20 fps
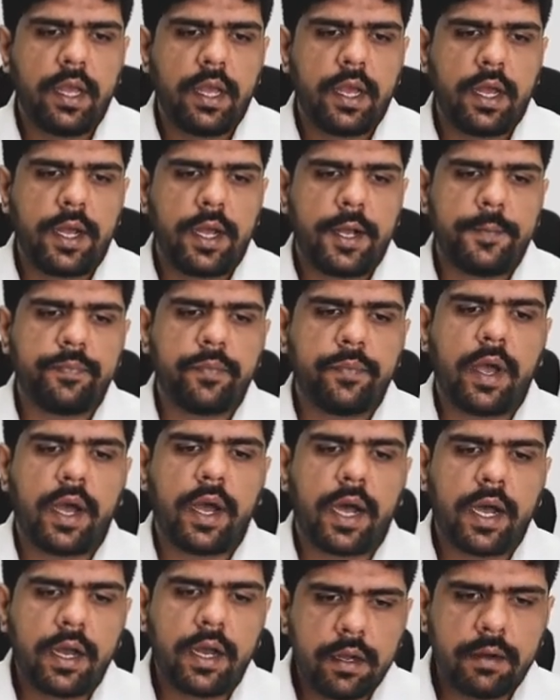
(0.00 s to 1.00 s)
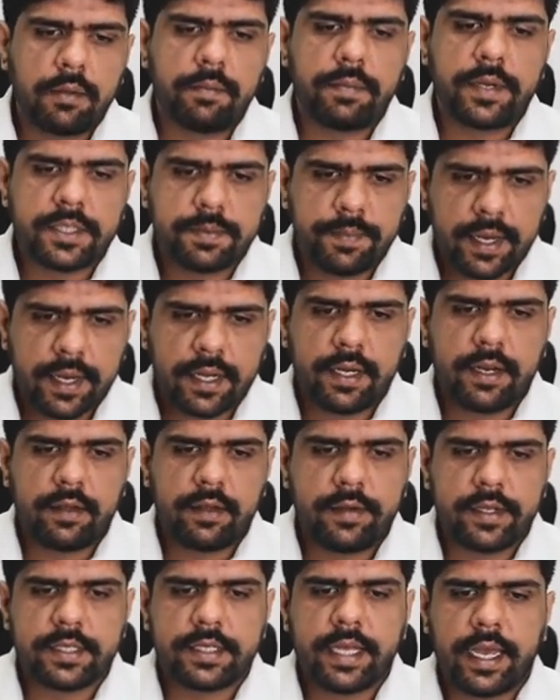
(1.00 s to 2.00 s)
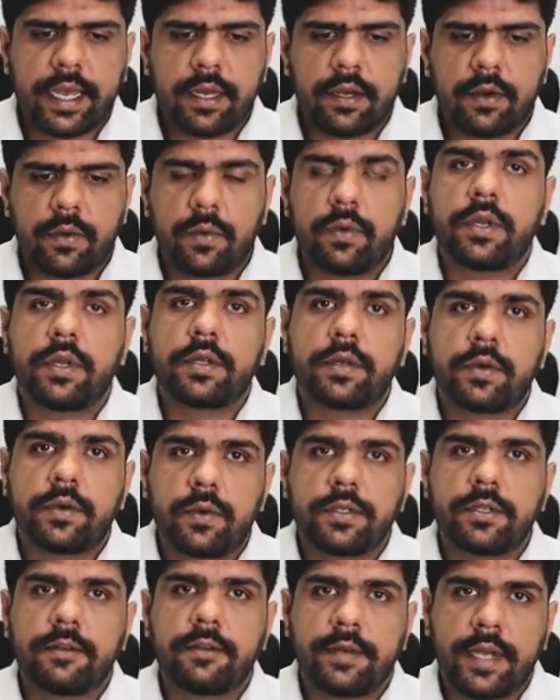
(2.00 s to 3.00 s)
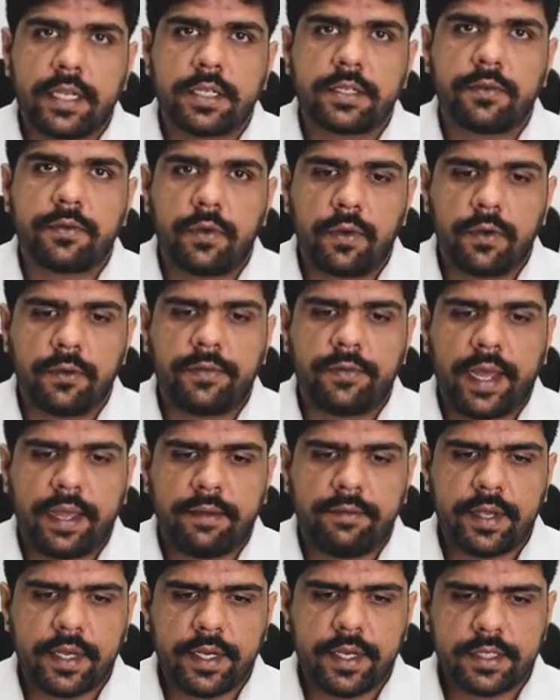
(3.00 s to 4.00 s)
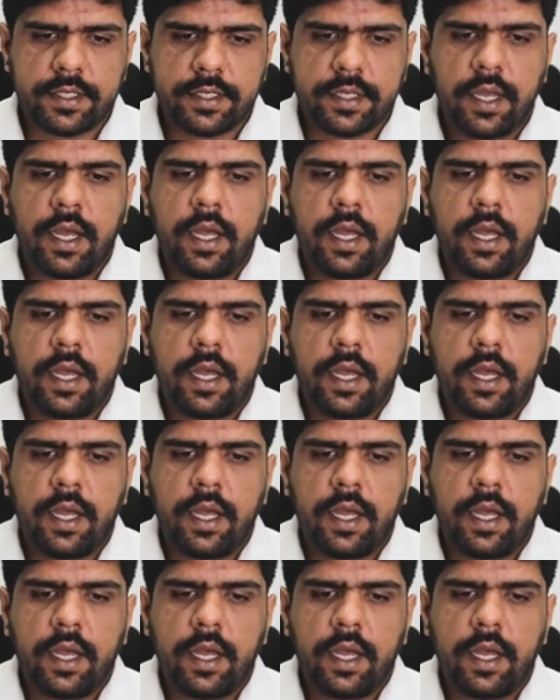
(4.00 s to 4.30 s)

Um, our perspective is that over the course of next four to five years,